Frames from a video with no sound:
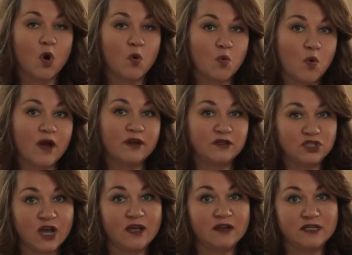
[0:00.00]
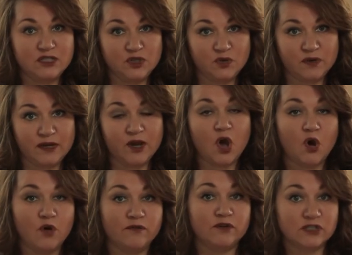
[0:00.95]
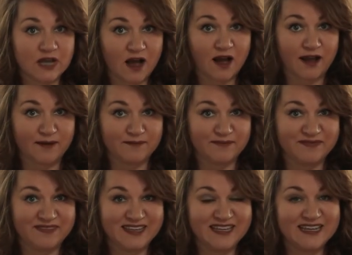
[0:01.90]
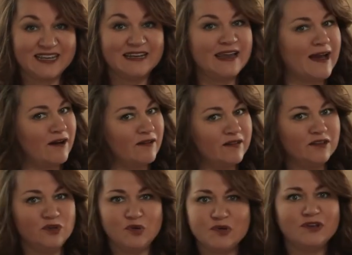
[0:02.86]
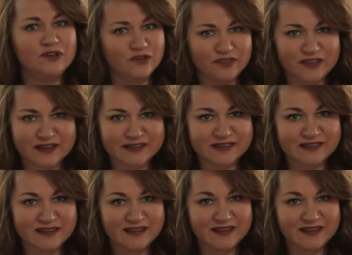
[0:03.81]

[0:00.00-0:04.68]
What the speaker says: what your child is doing over time. Now, you can do this,